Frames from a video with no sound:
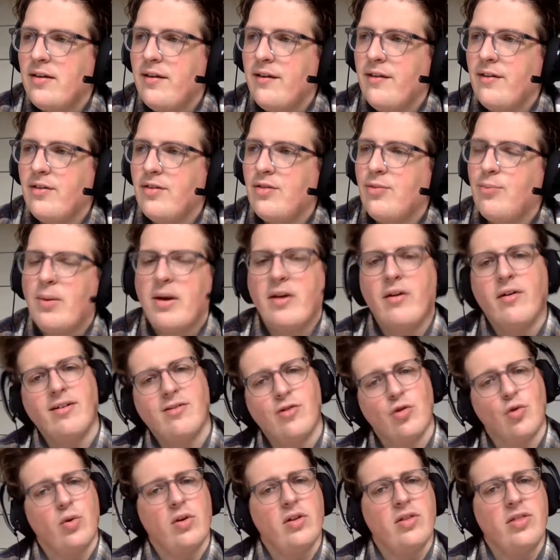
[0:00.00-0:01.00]

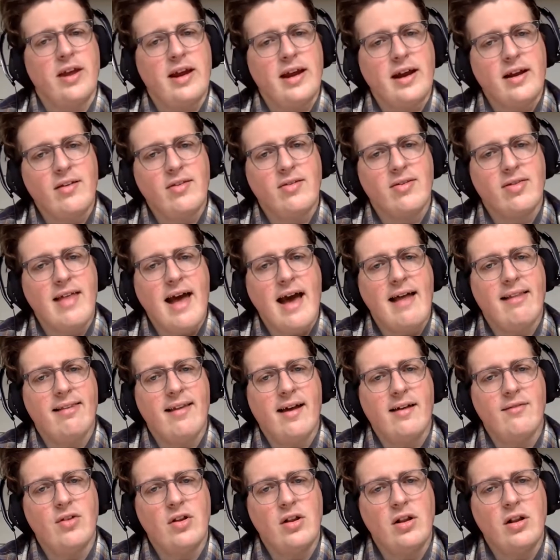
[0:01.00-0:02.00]
spiritual things, that
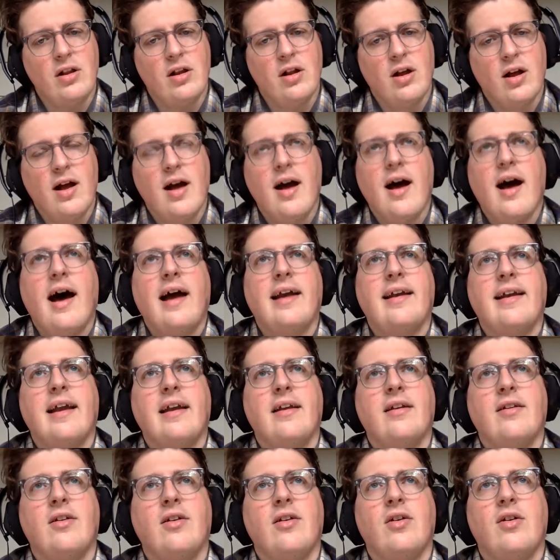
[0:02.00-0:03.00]
level, I
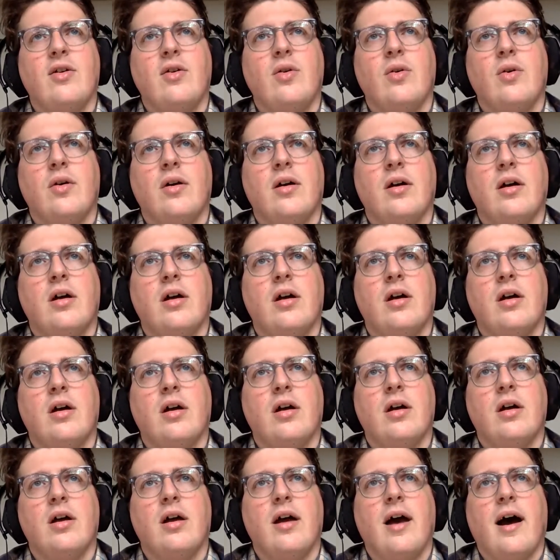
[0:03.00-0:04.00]
tend to
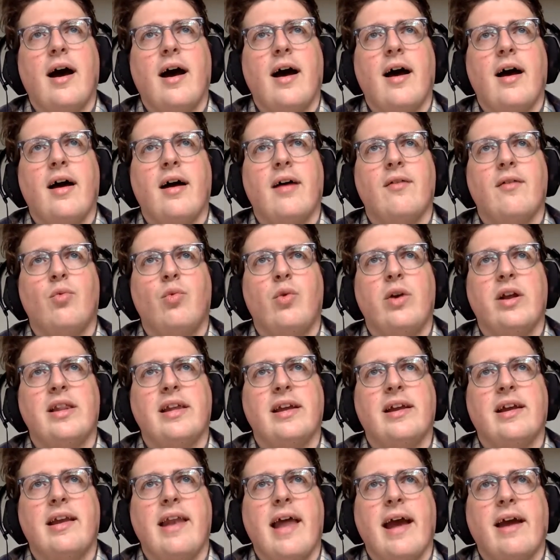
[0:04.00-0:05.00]
uh,
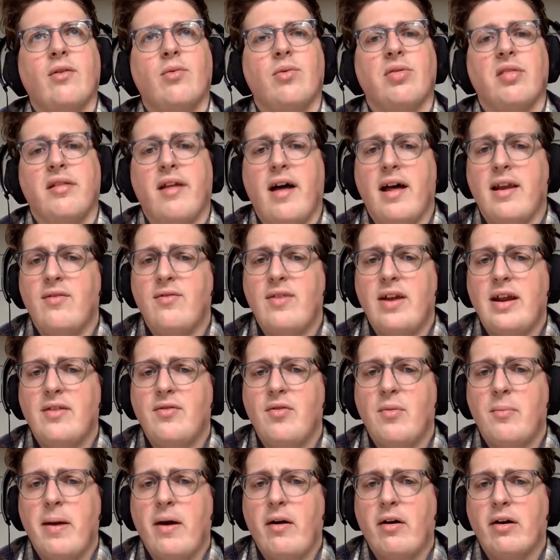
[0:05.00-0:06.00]
really connect with a lot of
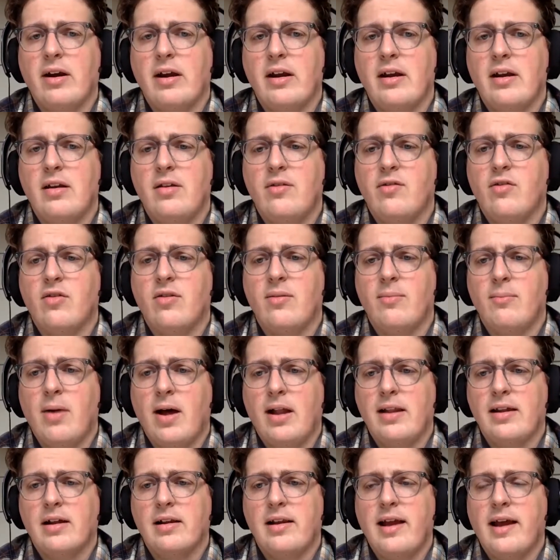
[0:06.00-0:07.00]
Native American
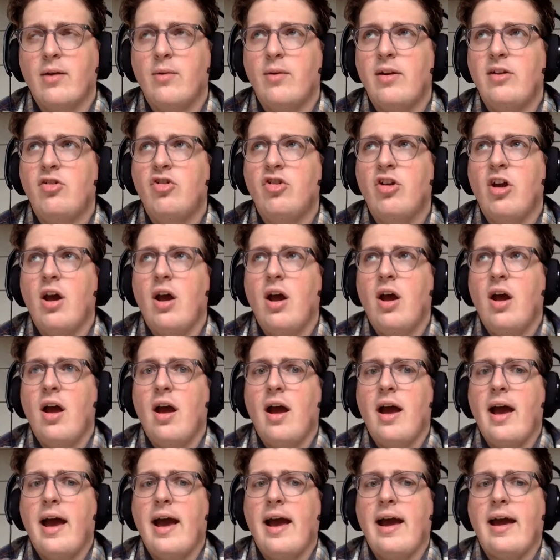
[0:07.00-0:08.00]
symbolic language.
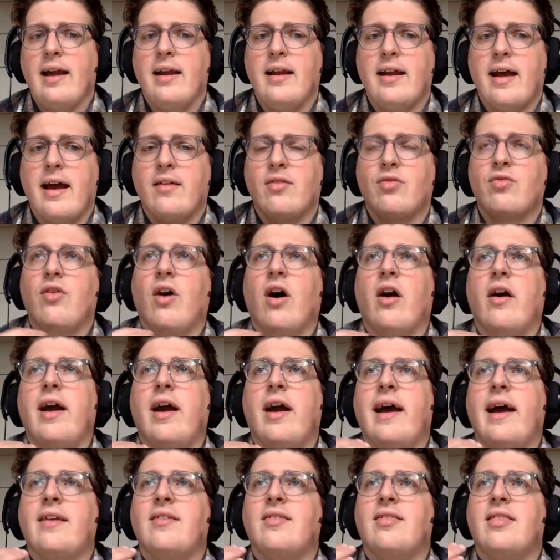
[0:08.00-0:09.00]
And as far
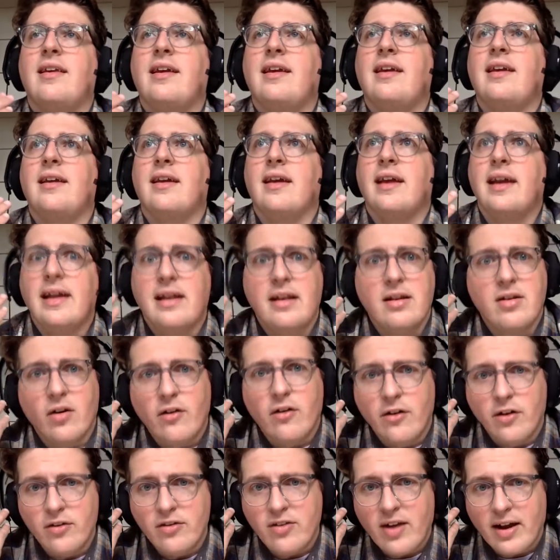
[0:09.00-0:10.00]
as the
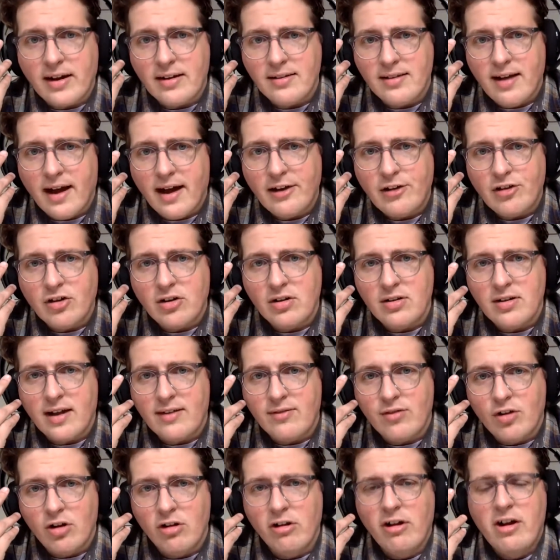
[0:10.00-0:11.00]
internal psychological
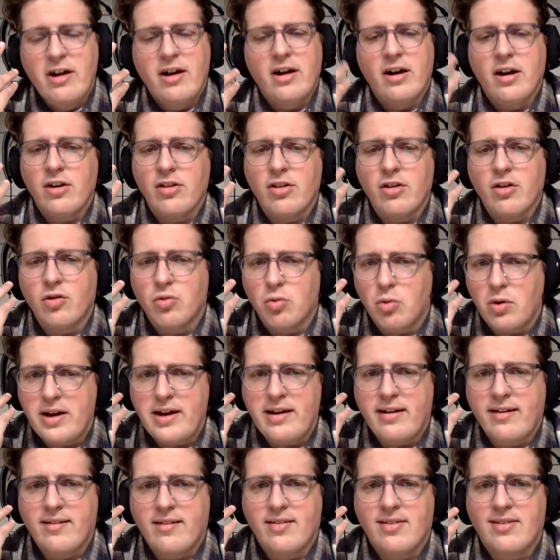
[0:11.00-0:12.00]
level, the
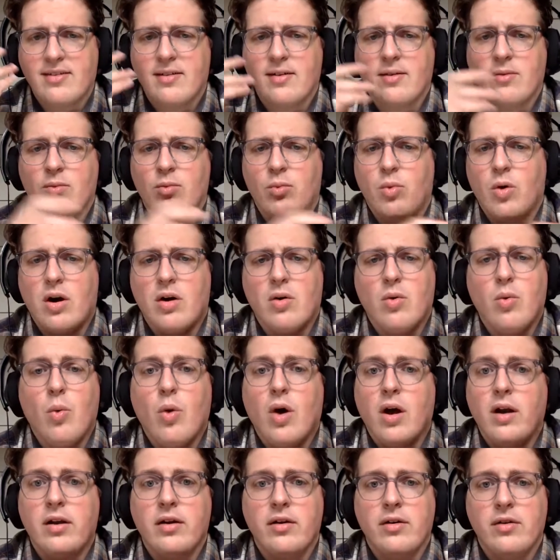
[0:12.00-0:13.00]
Greeks work
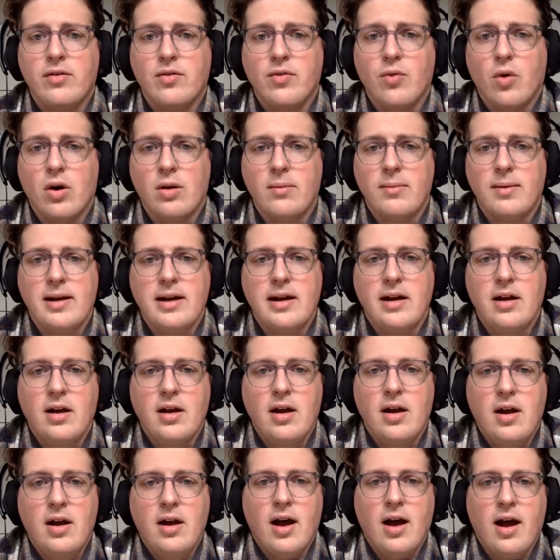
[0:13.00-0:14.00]
wonders for me.
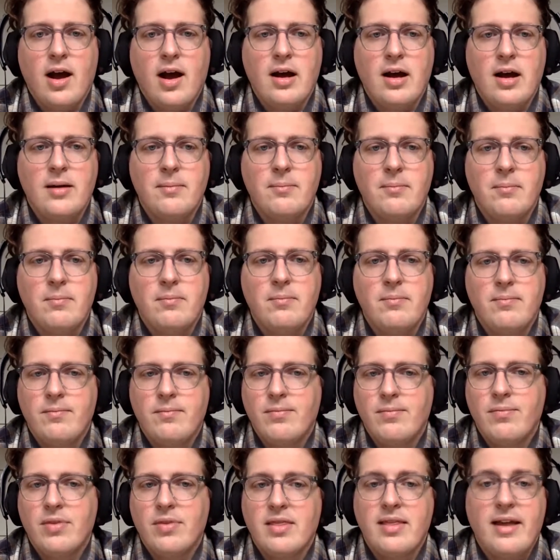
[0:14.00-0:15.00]
Um,
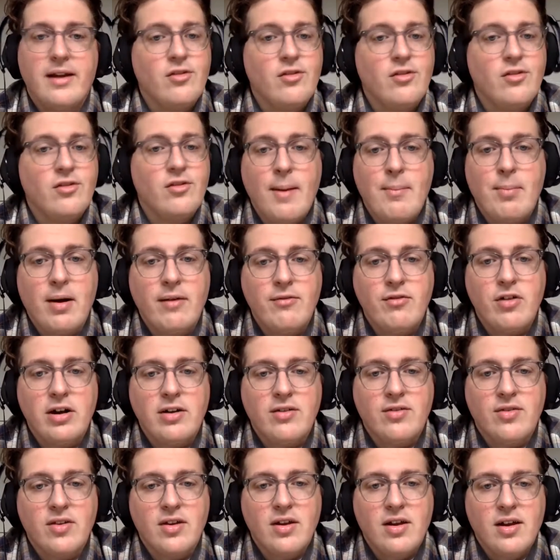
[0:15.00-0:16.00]
that's just my
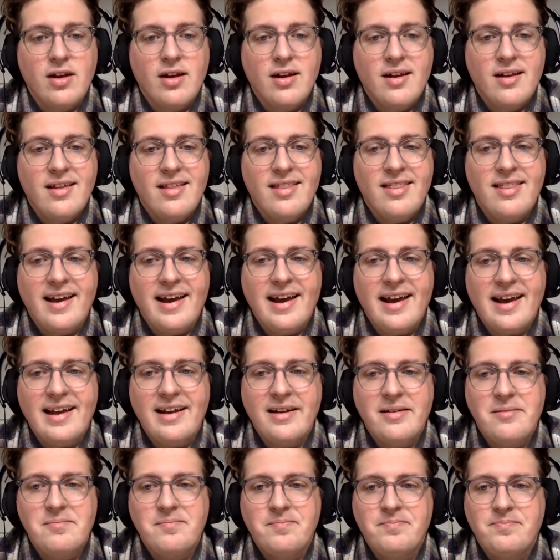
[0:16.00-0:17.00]
preference.
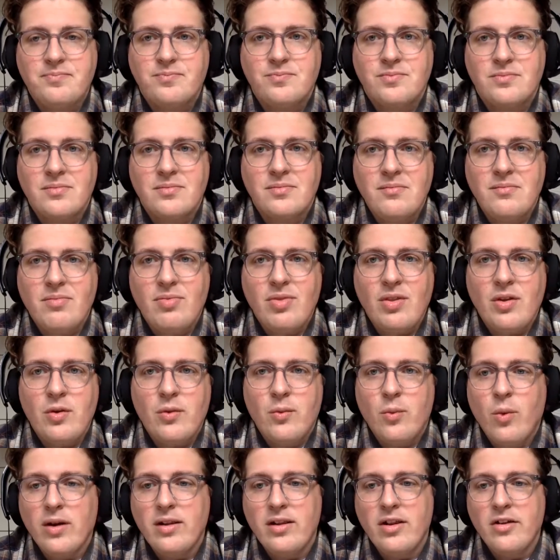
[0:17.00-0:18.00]
Then,
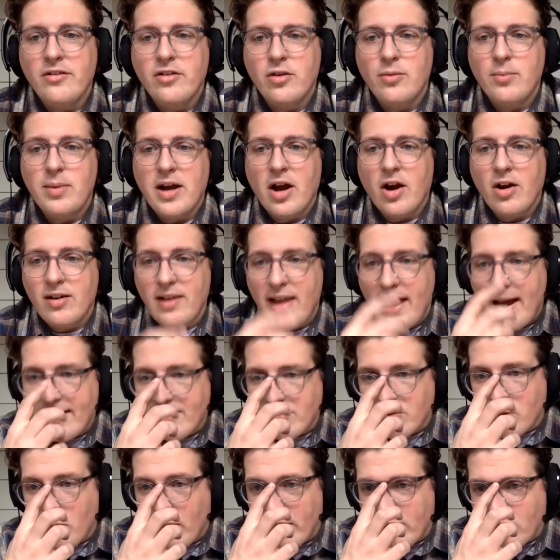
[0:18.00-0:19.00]
what looks to be our
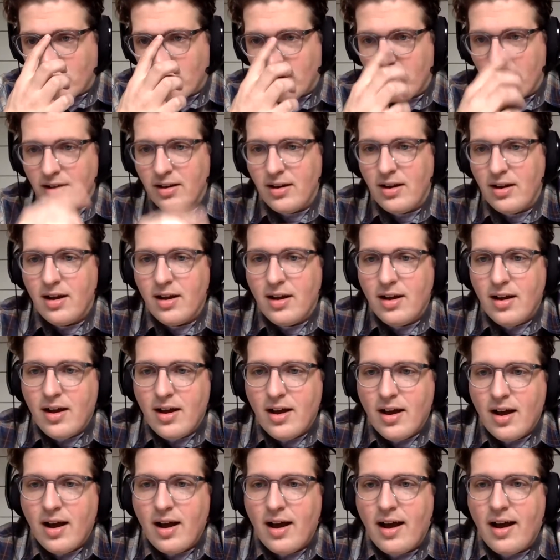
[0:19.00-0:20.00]
last question
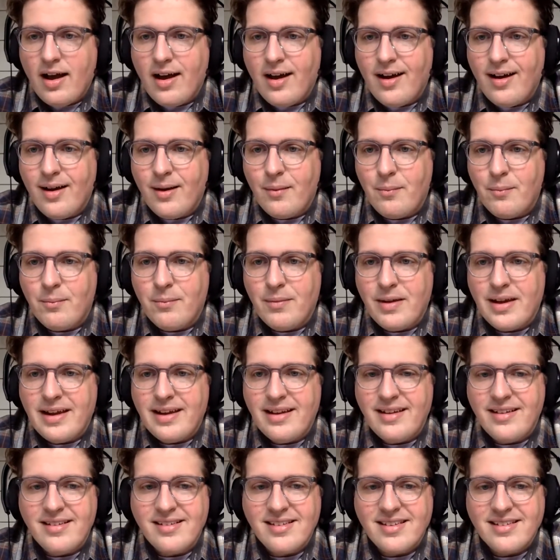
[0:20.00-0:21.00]

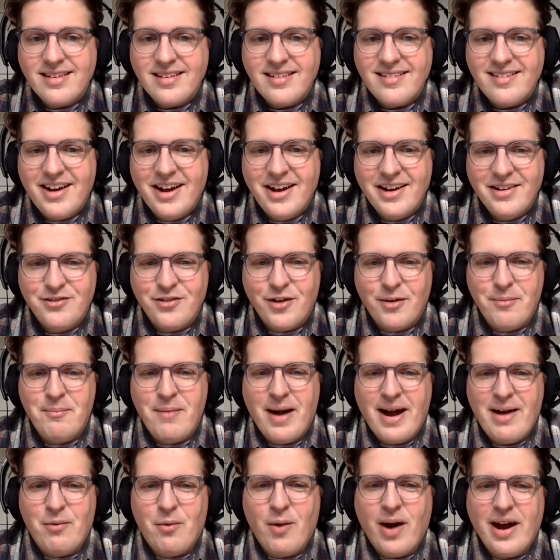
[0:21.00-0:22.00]
is from
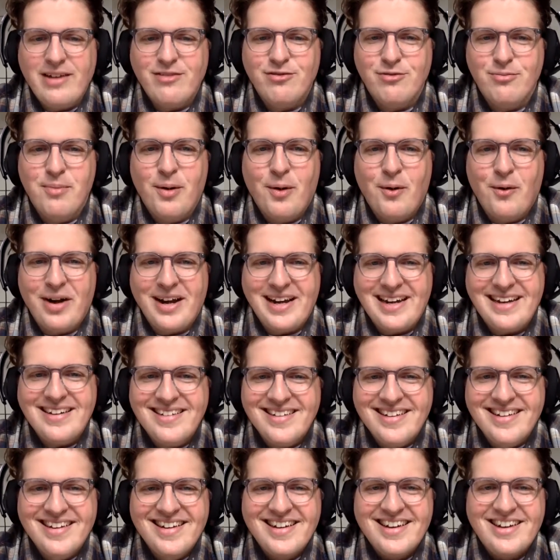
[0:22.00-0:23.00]
my wife, Marie.
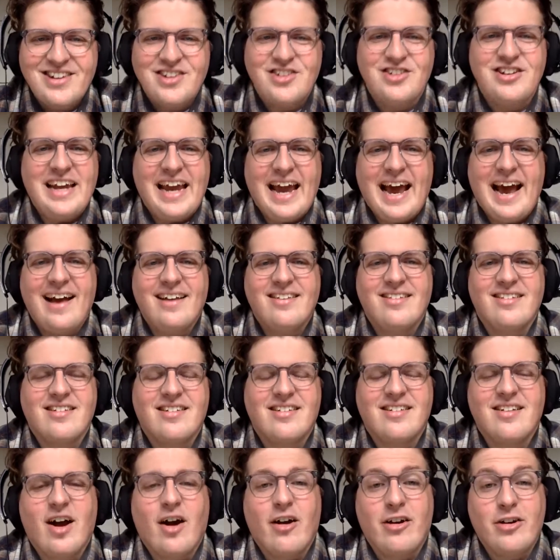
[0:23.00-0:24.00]
She
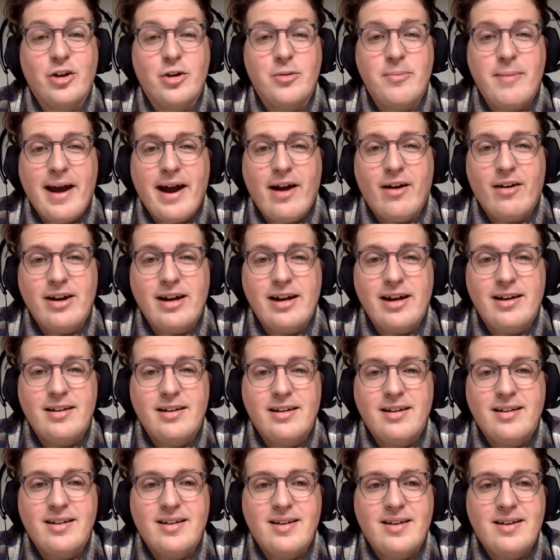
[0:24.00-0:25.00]
asks, "Are you married?"
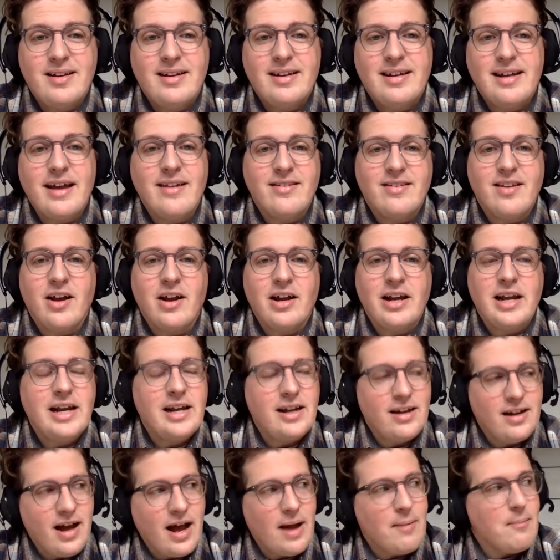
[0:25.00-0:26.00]
"Yes,
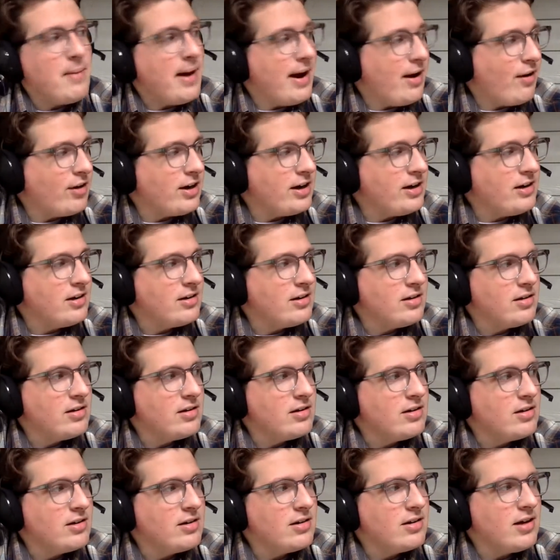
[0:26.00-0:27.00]
honey, I'm married.
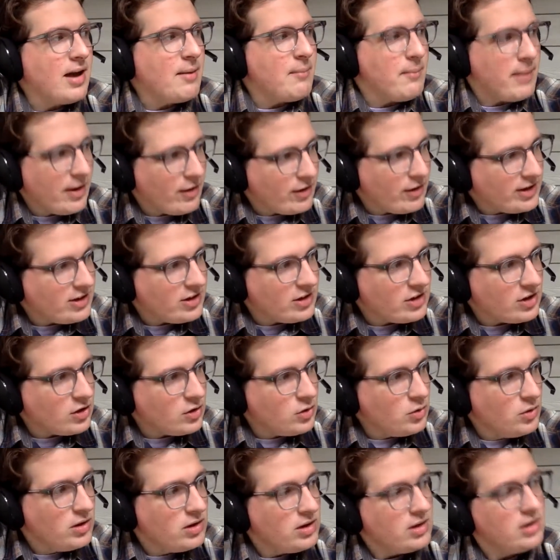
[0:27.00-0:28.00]
I'm married to
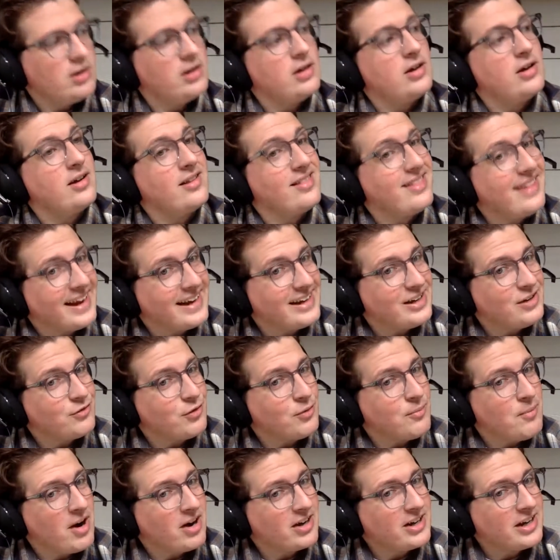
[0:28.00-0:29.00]
you. Thank you
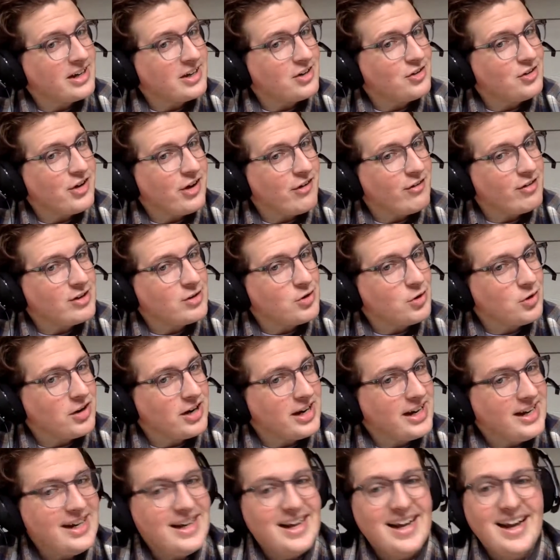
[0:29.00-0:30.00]
for marking your
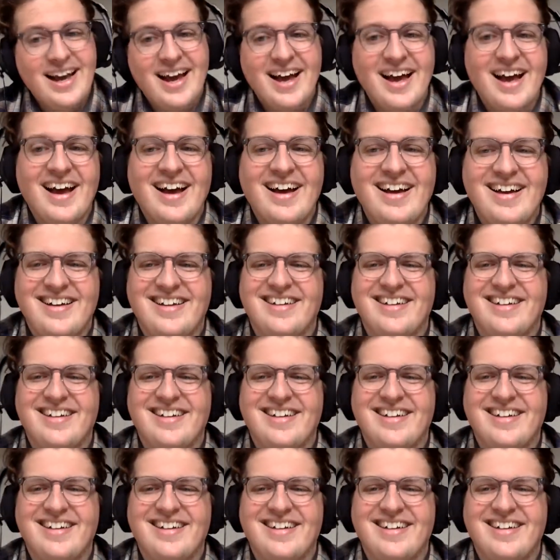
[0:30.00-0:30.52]
territory." Uh,